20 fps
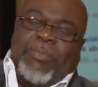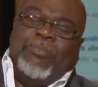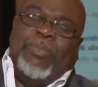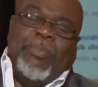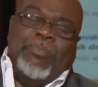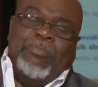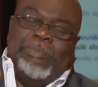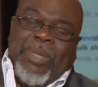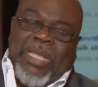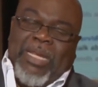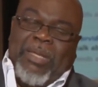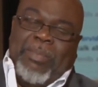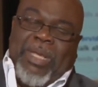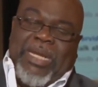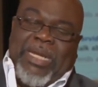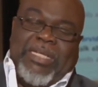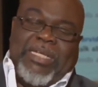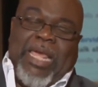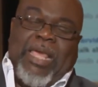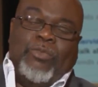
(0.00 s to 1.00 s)
But
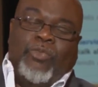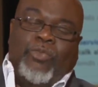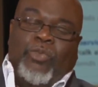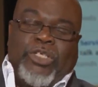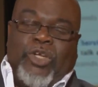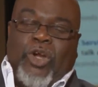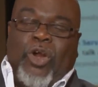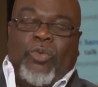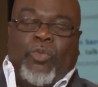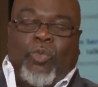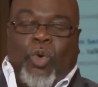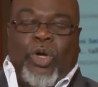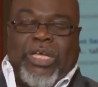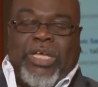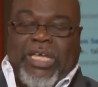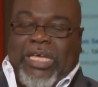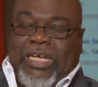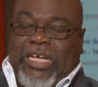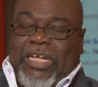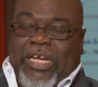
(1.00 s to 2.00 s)
many times we start
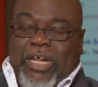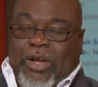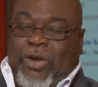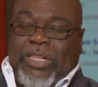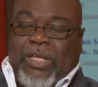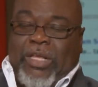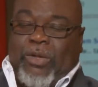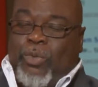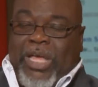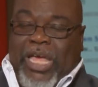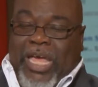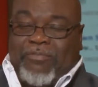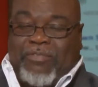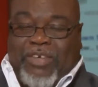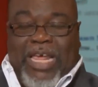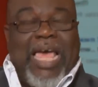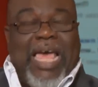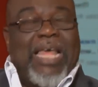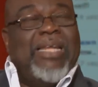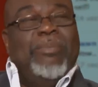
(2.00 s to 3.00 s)
working in an area that we
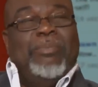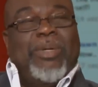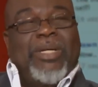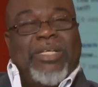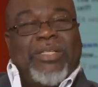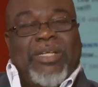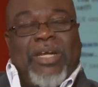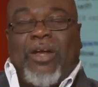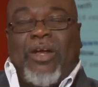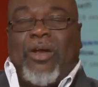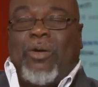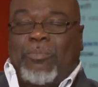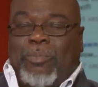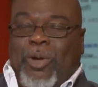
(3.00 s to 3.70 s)
have talent, but it's not our